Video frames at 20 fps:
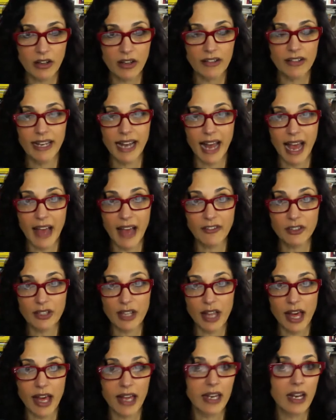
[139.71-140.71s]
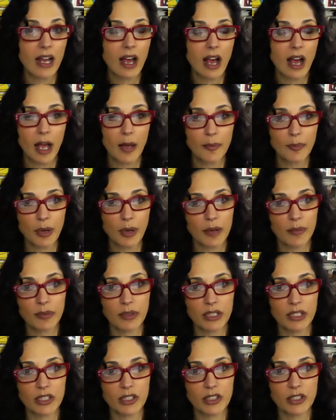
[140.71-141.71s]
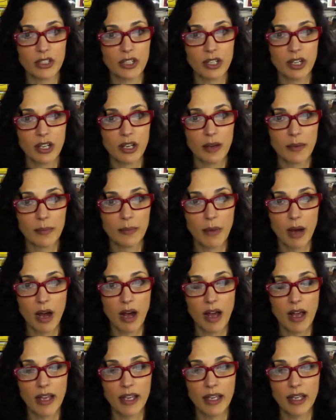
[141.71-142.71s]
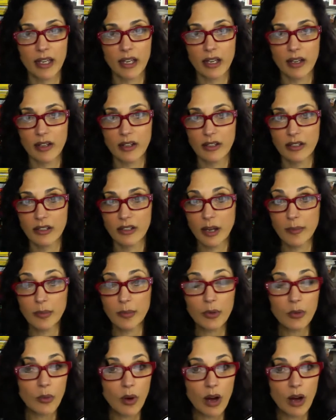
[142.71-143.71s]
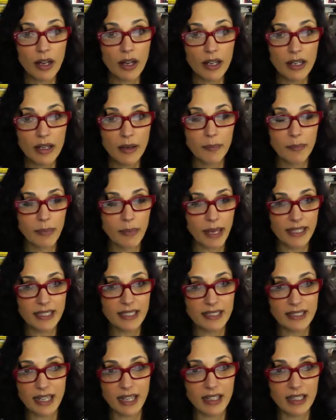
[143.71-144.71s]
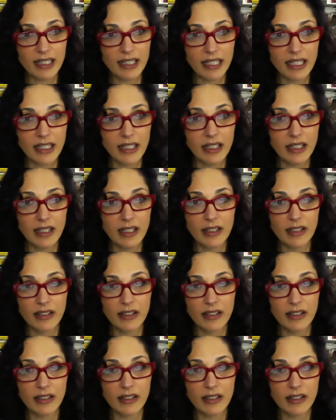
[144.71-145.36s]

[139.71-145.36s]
And then after that, I published my #1 best-selling